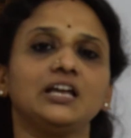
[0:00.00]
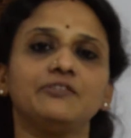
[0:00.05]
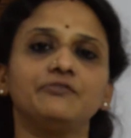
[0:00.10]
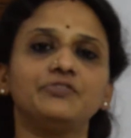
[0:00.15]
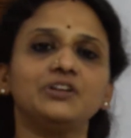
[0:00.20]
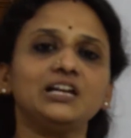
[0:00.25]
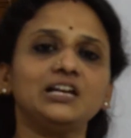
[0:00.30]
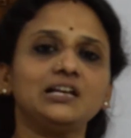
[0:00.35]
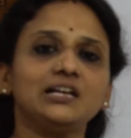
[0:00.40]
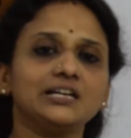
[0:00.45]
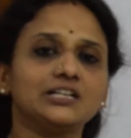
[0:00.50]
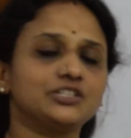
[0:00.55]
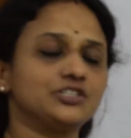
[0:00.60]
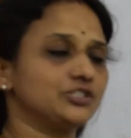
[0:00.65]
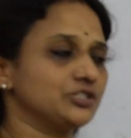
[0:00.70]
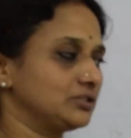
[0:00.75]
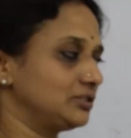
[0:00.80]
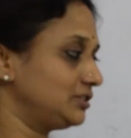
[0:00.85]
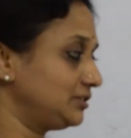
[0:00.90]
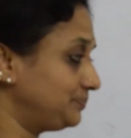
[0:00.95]
every
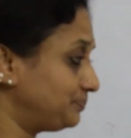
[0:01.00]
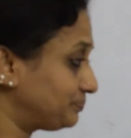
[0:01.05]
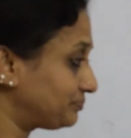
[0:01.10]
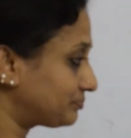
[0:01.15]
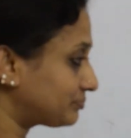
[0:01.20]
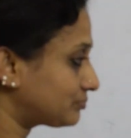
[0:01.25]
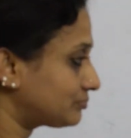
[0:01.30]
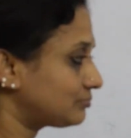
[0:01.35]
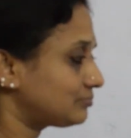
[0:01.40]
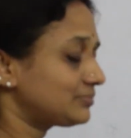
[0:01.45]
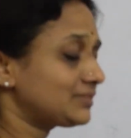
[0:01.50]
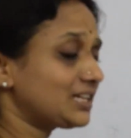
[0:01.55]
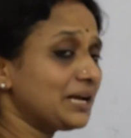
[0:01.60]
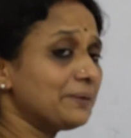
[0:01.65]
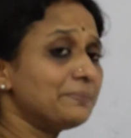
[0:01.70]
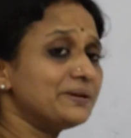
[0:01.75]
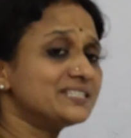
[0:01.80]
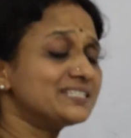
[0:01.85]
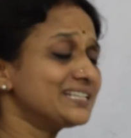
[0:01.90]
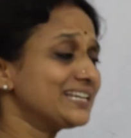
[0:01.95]
lecture
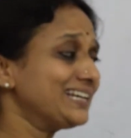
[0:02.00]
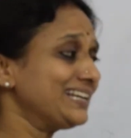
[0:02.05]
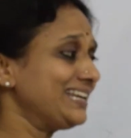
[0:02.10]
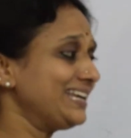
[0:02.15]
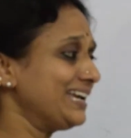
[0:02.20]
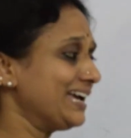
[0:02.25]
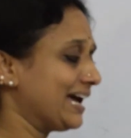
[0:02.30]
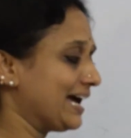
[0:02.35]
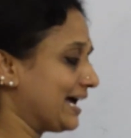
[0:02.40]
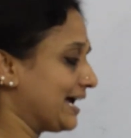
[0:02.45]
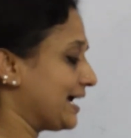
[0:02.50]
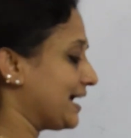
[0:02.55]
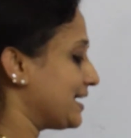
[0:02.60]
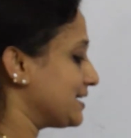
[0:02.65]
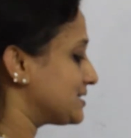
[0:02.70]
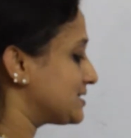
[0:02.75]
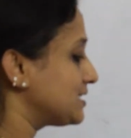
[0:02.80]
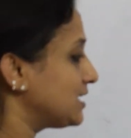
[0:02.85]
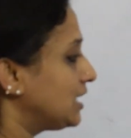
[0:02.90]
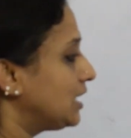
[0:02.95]
basically
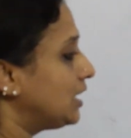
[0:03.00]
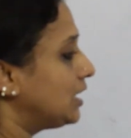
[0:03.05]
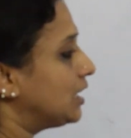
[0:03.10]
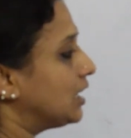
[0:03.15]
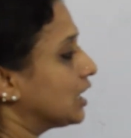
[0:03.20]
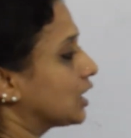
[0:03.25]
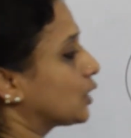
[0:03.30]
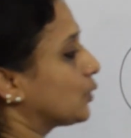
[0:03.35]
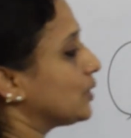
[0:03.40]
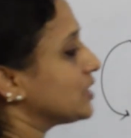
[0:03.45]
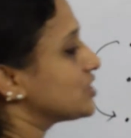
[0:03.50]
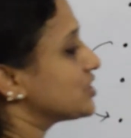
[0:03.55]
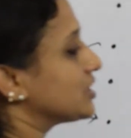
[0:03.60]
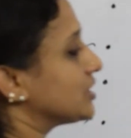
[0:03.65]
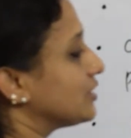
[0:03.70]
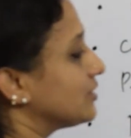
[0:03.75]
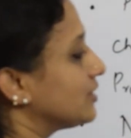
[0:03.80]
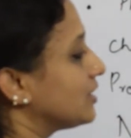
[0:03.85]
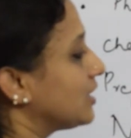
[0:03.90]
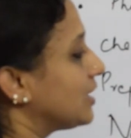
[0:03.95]
has a
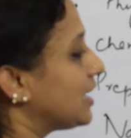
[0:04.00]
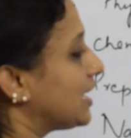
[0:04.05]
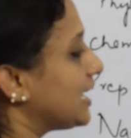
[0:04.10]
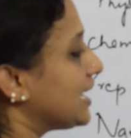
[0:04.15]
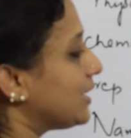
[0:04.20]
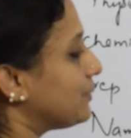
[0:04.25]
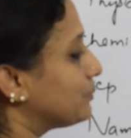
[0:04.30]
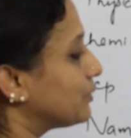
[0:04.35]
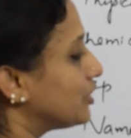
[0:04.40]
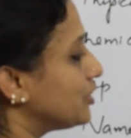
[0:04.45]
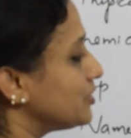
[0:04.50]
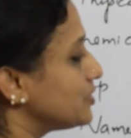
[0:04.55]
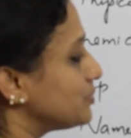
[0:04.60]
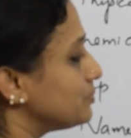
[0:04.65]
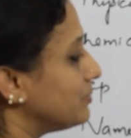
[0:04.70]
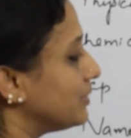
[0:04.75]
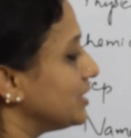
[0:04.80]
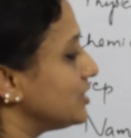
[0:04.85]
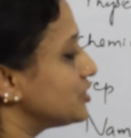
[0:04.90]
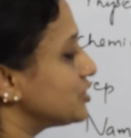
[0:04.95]
question. I am going to
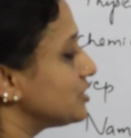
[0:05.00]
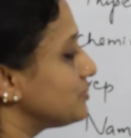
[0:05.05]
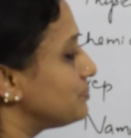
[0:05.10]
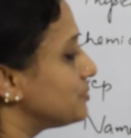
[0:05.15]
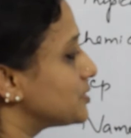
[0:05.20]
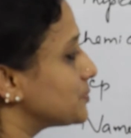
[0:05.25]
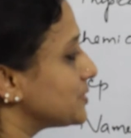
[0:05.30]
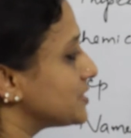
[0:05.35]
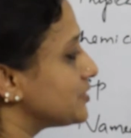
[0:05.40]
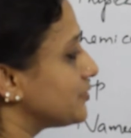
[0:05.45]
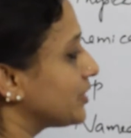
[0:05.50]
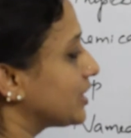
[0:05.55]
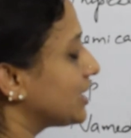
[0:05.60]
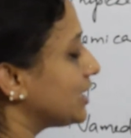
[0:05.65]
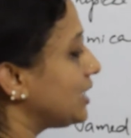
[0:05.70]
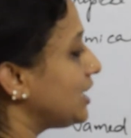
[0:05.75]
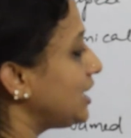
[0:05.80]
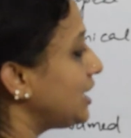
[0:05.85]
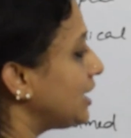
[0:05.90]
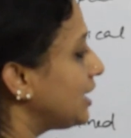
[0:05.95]
mention
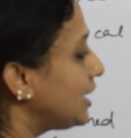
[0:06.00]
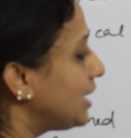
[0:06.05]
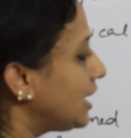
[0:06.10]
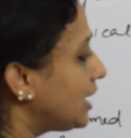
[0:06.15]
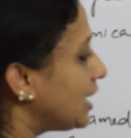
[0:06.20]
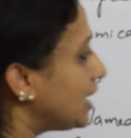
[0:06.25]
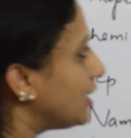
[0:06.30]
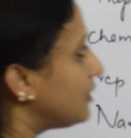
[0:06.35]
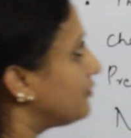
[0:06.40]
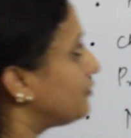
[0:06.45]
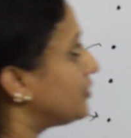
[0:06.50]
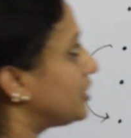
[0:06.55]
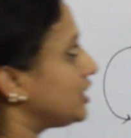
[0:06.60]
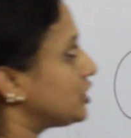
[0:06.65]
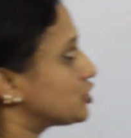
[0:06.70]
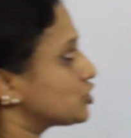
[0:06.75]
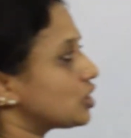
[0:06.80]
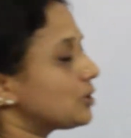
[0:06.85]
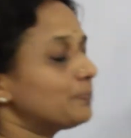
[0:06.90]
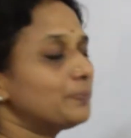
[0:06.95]
specifically
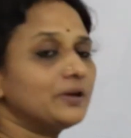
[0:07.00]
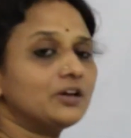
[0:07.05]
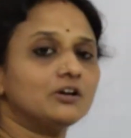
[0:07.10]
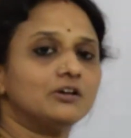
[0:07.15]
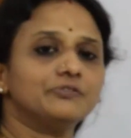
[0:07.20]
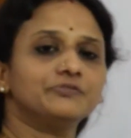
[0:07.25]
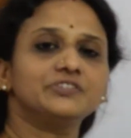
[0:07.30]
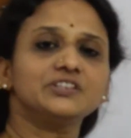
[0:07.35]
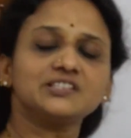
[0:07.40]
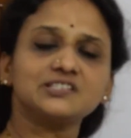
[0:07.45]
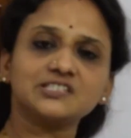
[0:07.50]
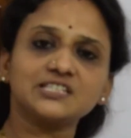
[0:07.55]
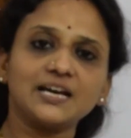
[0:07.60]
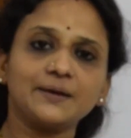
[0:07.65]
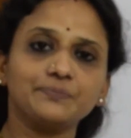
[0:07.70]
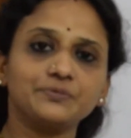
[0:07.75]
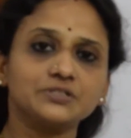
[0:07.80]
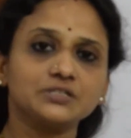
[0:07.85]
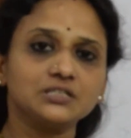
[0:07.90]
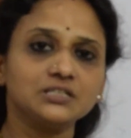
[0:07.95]
every topic of this
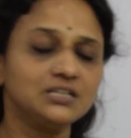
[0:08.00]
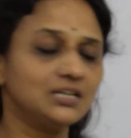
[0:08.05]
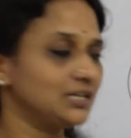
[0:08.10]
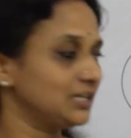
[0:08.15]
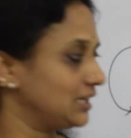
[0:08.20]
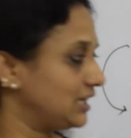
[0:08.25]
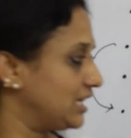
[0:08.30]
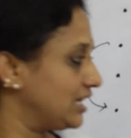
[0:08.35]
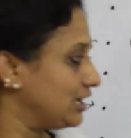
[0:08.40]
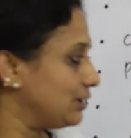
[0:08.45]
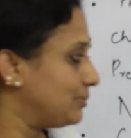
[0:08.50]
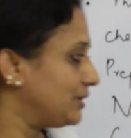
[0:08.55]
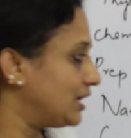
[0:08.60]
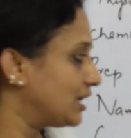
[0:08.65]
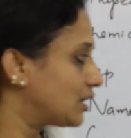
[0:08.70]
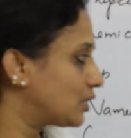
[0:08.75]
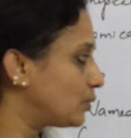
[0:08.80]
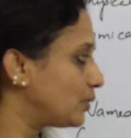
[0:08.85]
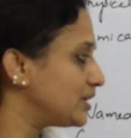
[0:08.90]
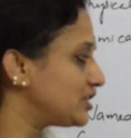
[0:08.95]
chapter. There will be
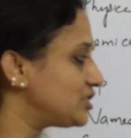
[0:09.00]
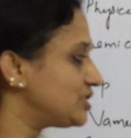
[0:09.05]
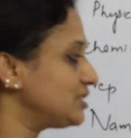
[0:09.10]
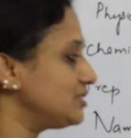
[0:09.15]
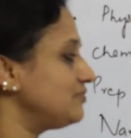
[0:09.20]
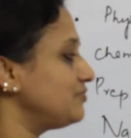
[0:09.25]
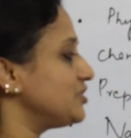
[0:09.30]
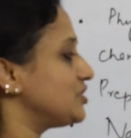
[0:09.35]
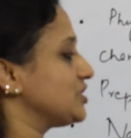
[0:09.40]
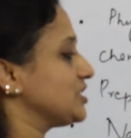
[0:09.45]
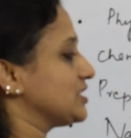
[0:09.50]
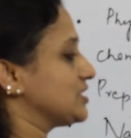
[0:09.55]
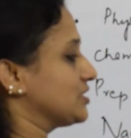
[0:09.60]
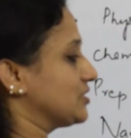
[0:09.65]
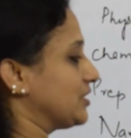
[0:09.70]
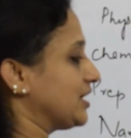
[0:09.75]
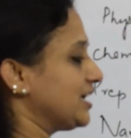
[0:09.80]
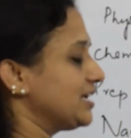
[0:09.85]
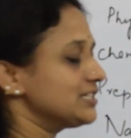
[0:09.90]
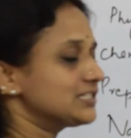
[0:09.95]
a question which is
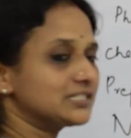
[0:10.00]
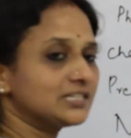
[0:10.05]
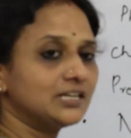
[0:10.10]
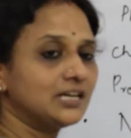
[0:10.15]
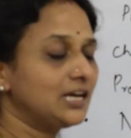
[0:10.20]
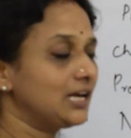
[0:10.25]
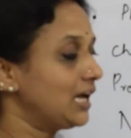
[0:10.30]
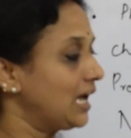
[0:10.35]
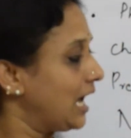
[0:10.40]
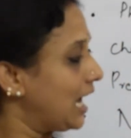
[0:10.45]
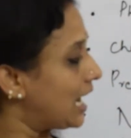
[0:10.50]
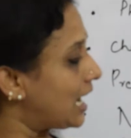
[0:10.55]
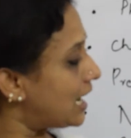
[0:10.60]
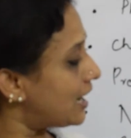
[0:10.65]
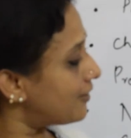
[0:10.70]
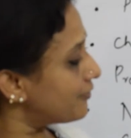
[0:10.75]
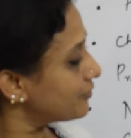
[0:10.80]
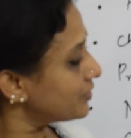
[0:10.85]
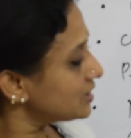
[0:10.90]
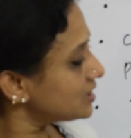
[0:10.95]
raised.
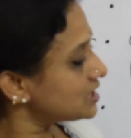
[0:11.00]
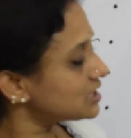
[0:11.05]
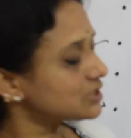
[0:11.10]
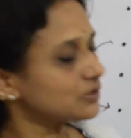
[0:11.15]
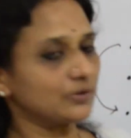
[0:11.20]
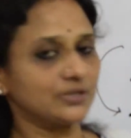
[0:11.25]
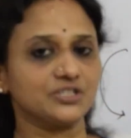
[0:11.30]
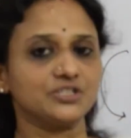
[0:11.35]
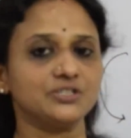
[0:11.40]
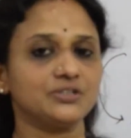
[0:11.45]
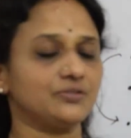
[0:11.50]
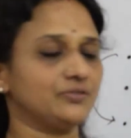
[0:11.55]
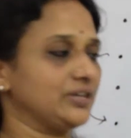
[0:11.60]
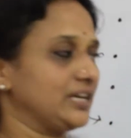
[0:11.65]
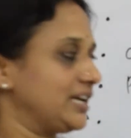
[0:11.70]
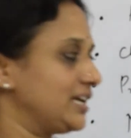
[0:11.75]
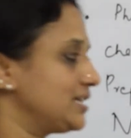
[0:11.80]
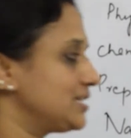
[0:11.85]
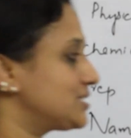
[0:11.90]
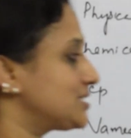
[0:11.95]
After this question
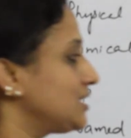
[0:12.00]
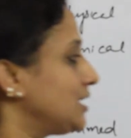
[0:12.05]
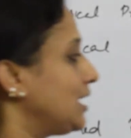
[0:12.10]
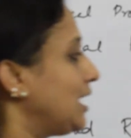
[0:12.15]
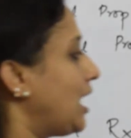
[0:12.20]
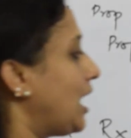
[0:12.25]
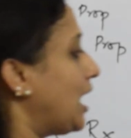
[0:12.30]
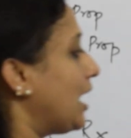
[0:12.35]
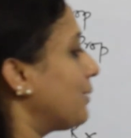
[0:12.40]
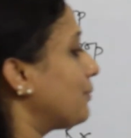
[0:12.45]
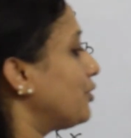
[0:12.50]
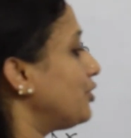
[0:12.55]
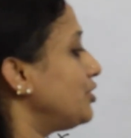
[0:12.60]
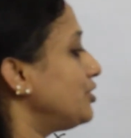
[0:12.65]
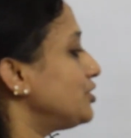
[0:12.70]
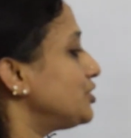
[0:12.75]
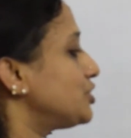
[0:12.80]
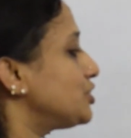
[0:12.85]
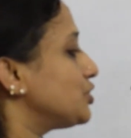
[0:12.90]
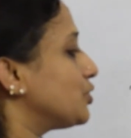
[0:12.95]
raised, I am going
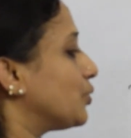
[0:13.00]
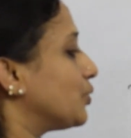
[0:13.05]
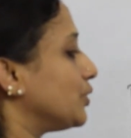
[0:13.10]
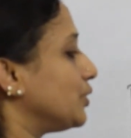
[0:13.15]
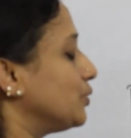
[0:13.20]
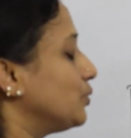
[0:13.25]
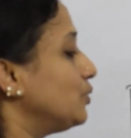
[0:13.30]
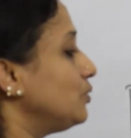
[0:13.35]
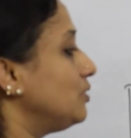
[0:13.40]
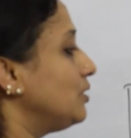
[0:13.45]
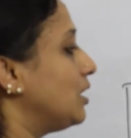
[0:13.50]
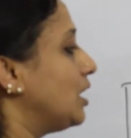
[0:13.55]
to show you